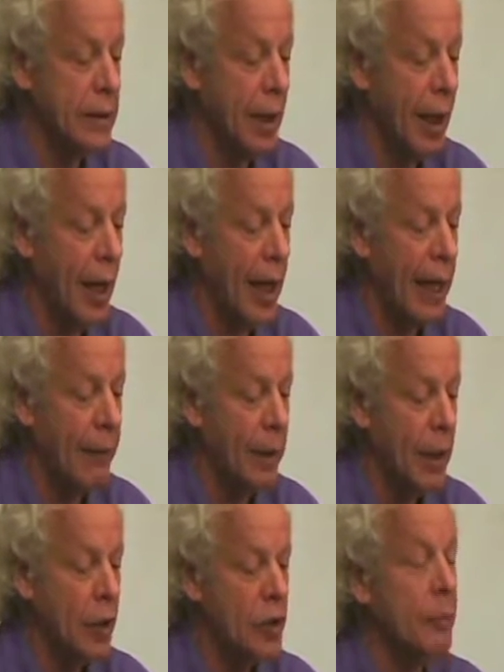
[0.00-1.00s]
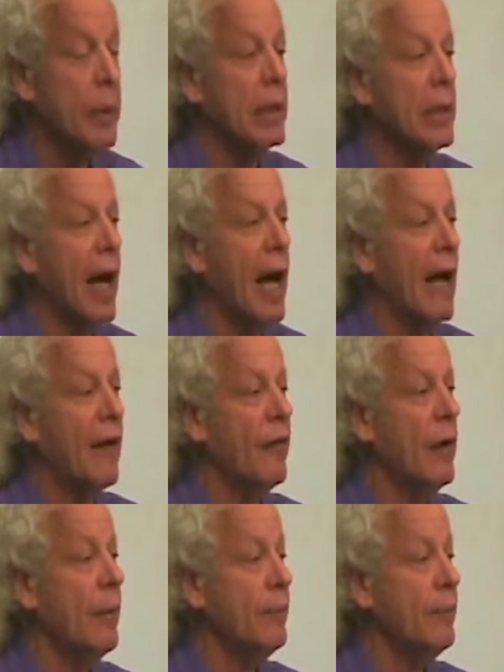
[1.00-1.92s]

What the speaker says: time to be alive,